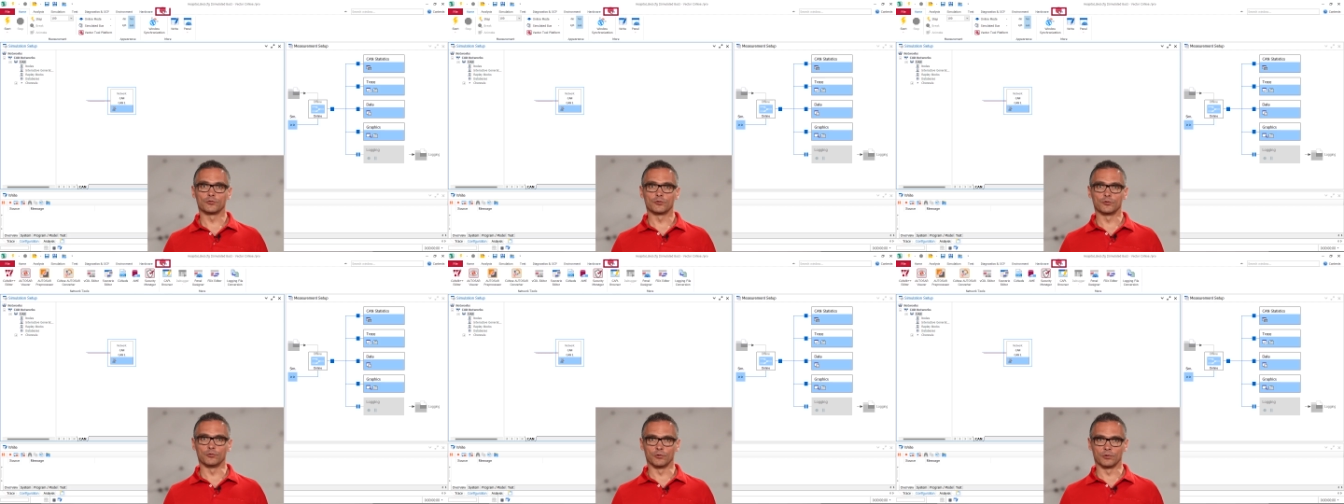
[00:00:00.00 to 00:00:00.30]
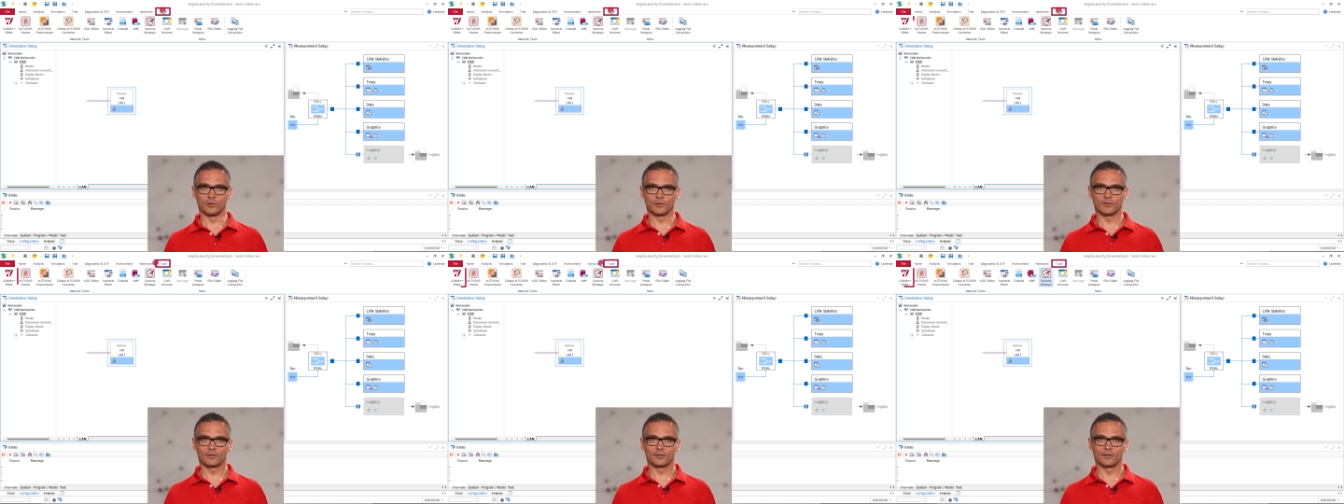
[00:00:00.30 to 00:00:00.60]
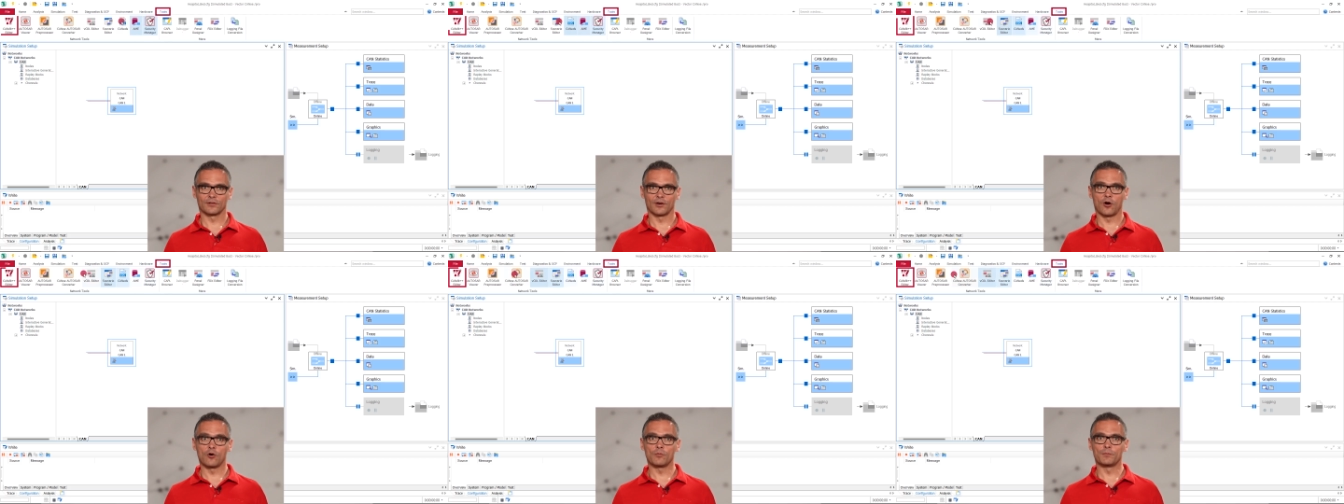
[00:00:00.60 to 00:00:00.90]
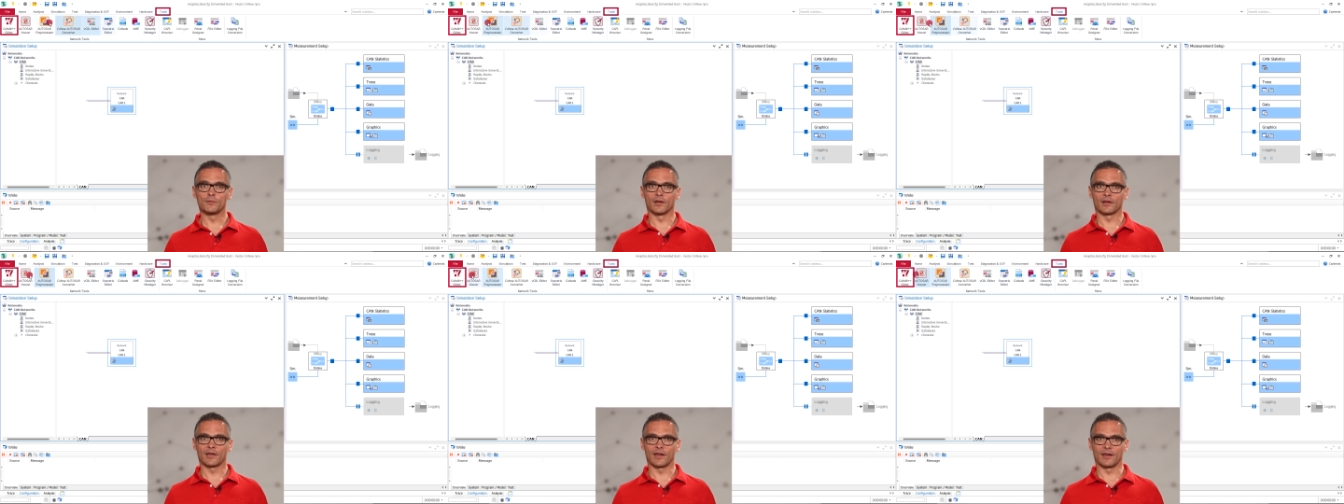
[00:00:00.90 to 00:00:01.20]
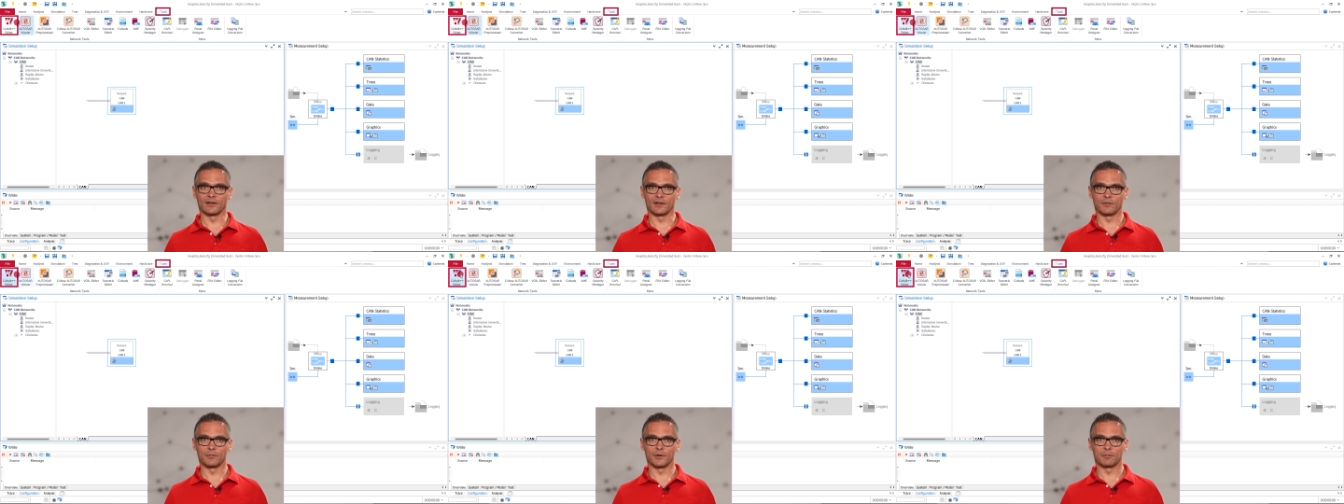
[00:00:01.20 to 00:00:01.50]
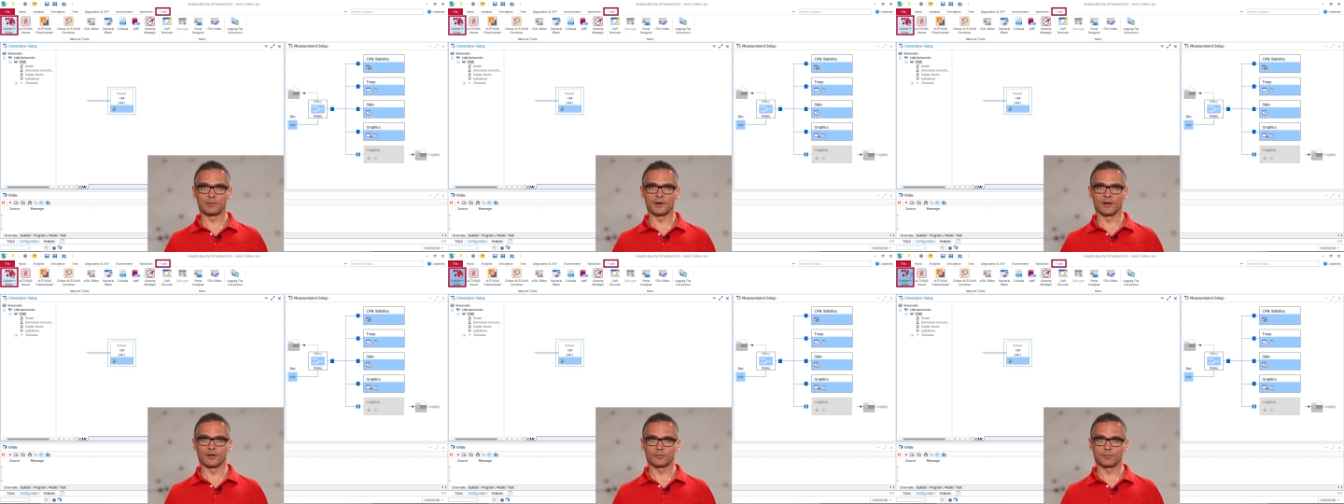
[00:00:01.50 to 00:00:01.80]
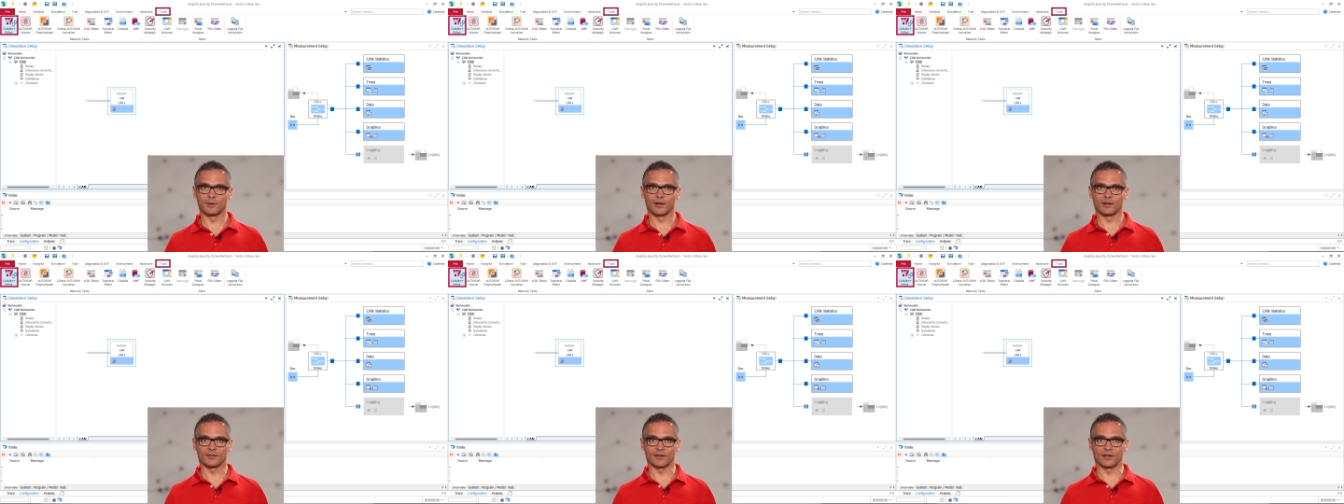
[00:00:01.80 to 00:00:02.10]
Tools, open the
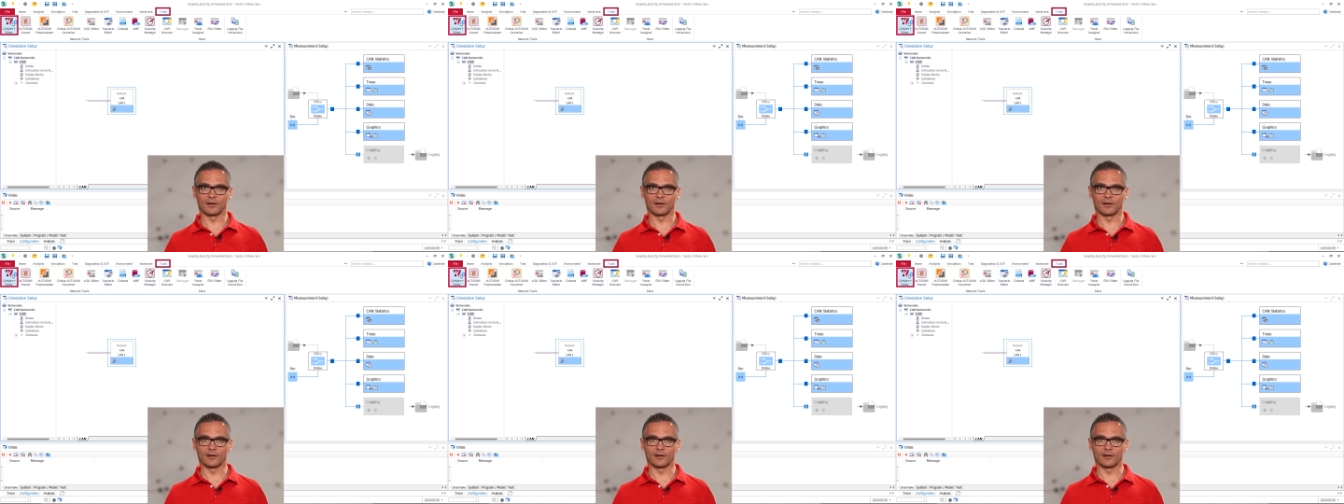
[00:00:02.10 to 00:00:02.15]
CanDB++